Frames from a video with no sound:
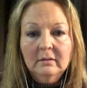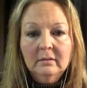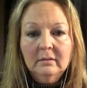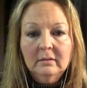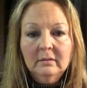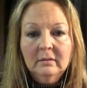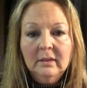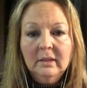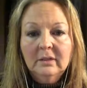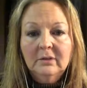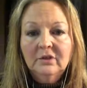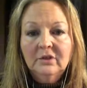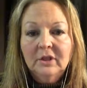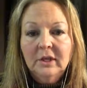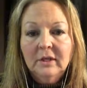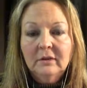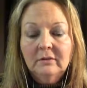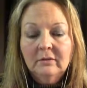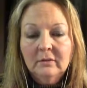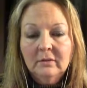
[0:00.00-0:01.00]
Now,
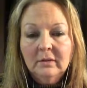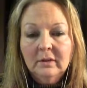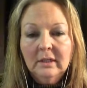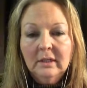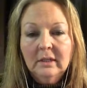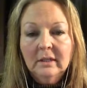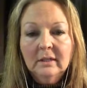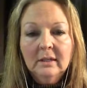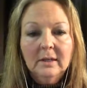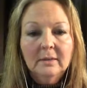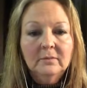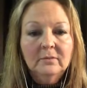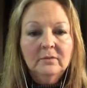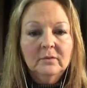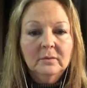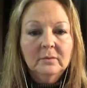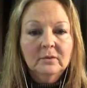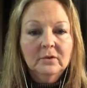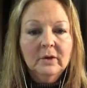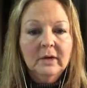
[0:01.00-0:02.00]
generally, it comes from
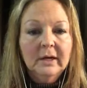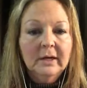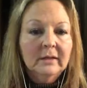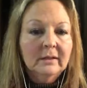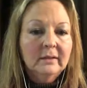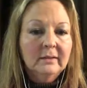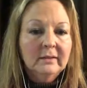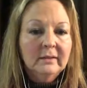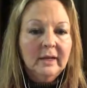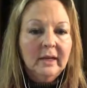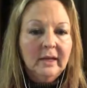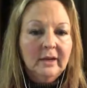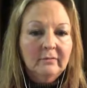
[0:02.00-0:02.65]
trying to save